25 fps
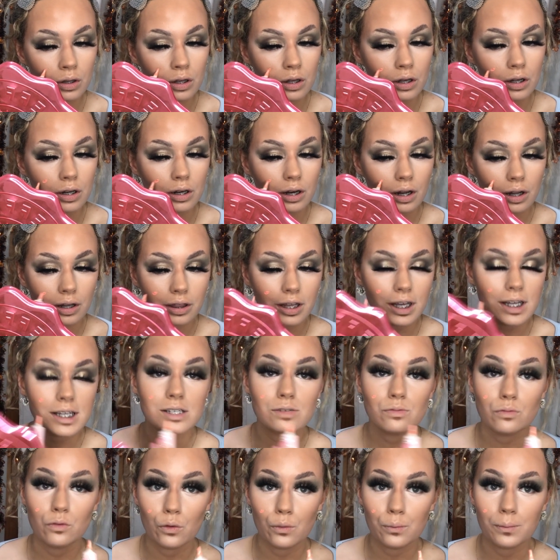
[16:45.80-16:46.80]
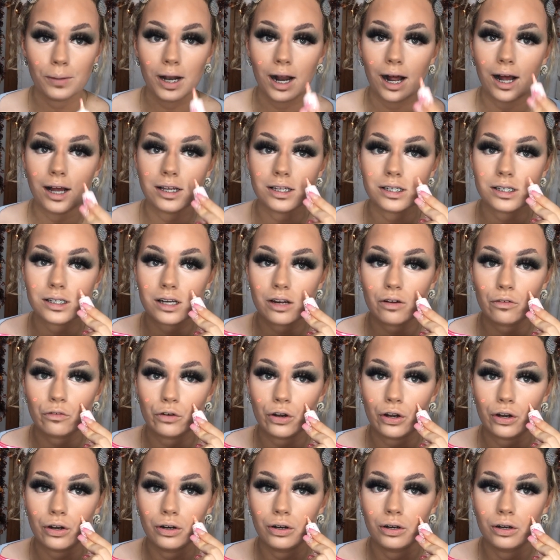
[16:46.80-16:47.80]
Now this formula is
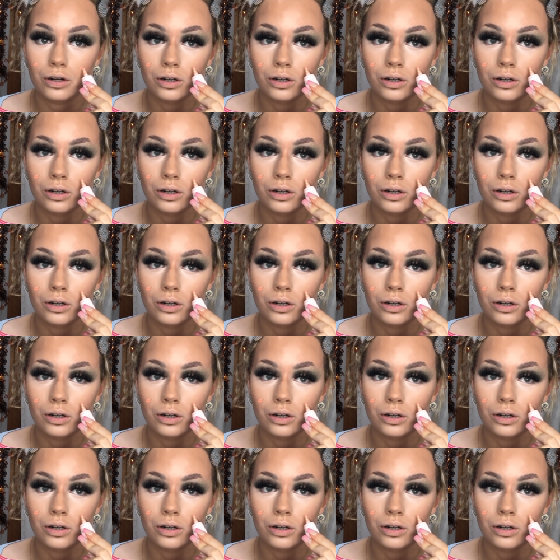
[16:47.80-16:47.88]
different,